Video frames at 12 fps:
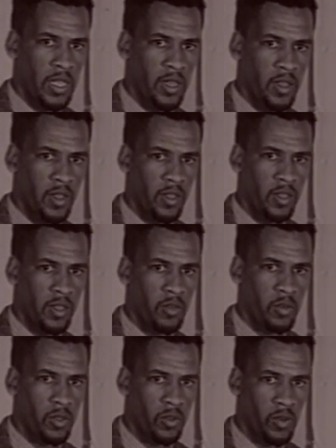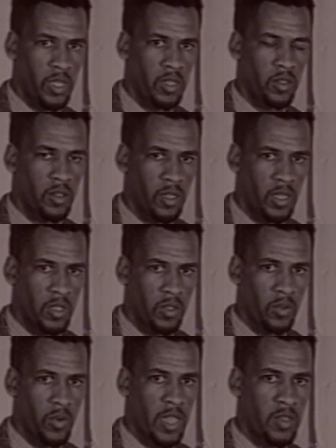and uh, he received
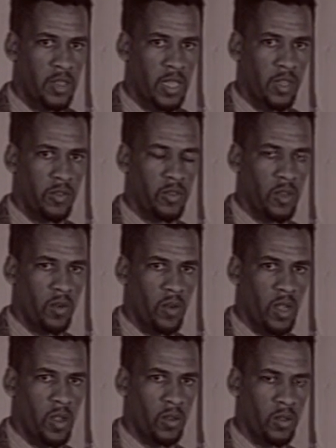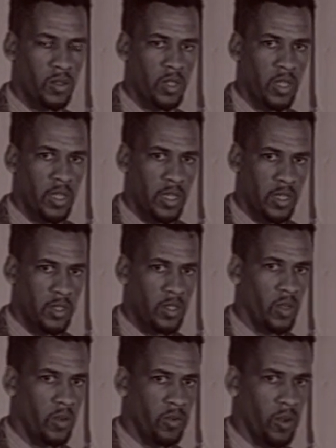uh, threat telephone calls
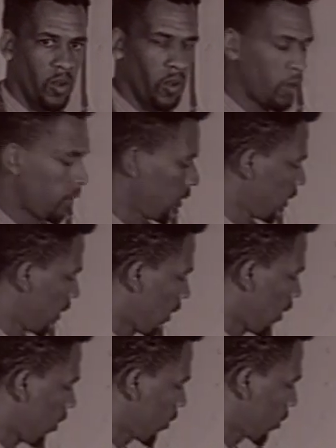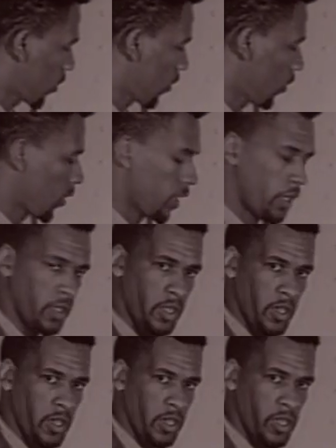and so forth. Also in the
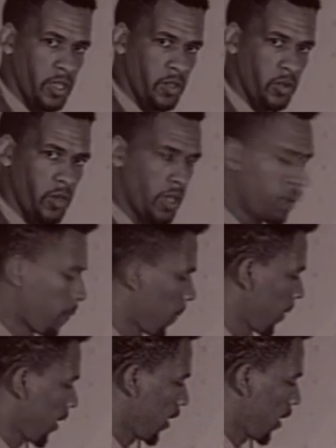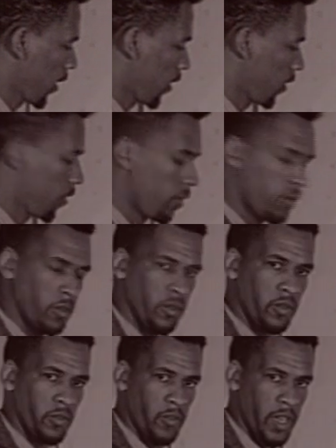3rd District in
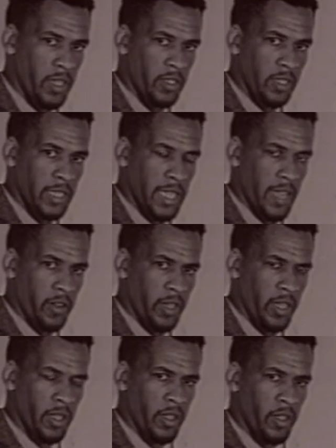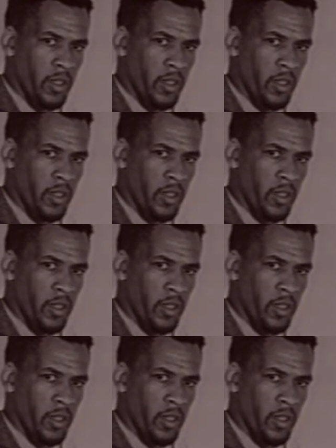Franklin County,